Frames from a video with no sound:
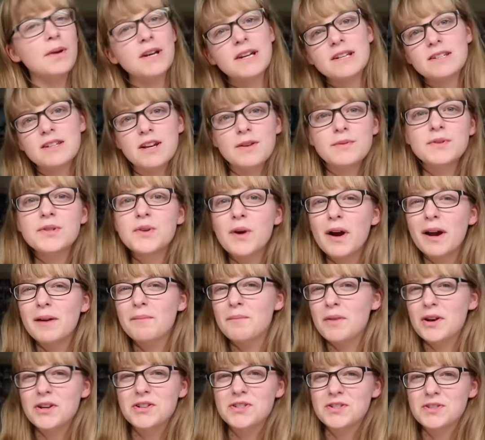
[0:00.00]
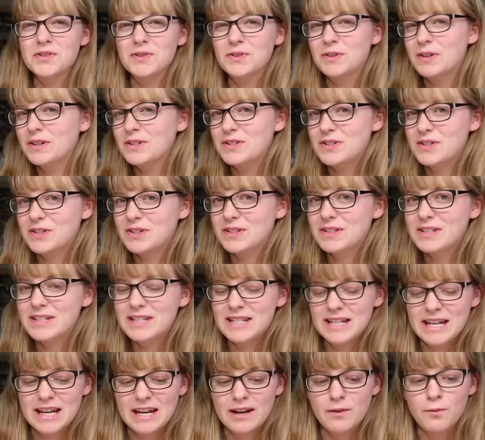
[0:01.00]
because I was quite emotional, as you could
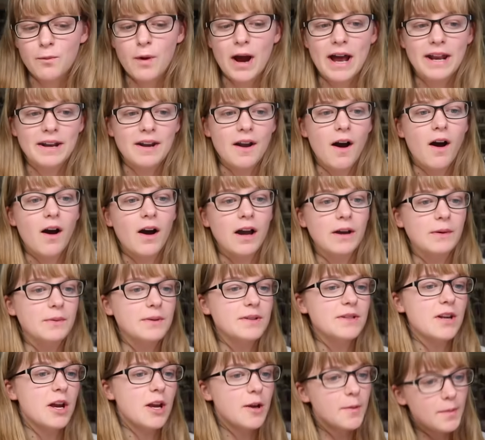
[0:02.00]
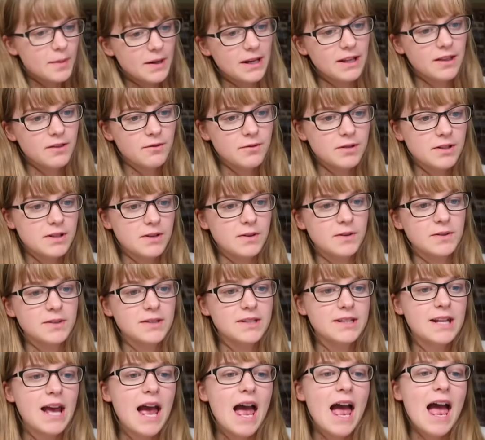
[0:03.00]
see, when I was opening the
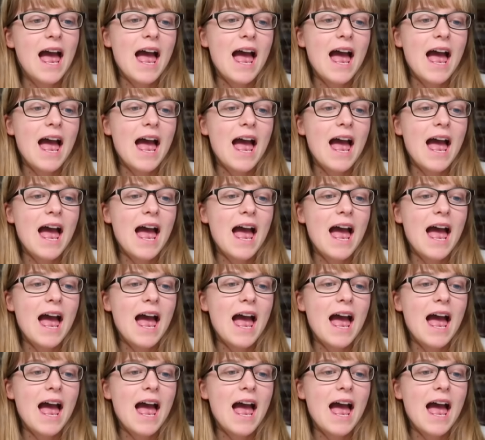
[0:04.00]
results,